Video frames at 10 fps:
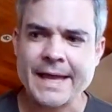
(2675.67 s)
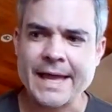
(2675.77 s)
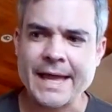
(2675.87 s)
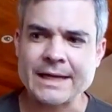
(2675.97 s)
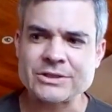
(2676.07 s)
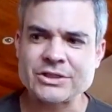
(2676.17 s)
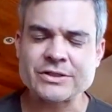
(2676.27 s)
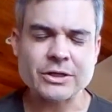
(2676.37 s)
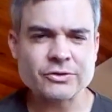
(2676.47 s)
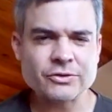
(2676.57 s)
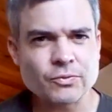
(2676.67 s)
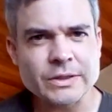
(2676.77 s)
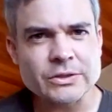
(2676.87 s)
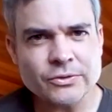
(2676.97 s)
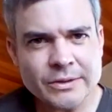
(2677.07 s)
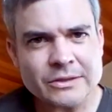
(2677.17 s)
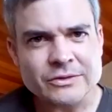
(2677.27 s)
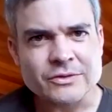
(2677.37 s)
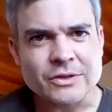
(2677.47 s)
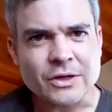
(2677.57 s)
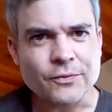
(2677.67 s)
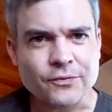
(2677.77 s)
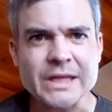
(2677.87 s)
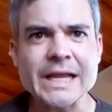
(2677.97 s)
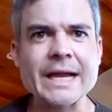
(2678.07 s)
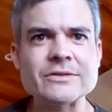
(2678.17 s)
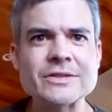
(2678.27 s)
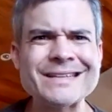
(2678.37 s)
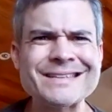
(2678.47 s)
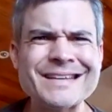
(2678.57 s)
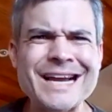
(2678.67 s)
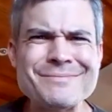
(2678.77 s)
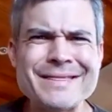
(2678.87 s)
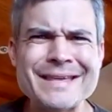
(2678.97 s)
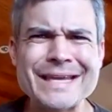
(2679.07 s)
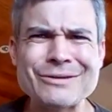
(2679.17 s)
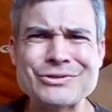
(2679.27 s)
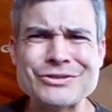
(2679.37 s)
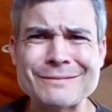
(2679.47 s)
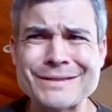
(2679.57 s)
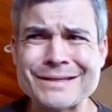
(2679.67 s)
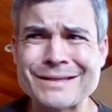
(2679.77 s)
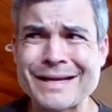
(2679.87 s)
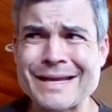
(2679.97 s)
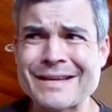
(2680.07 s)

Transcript: And she's like, you should really do this, freelance. And at the time, I think it was something like,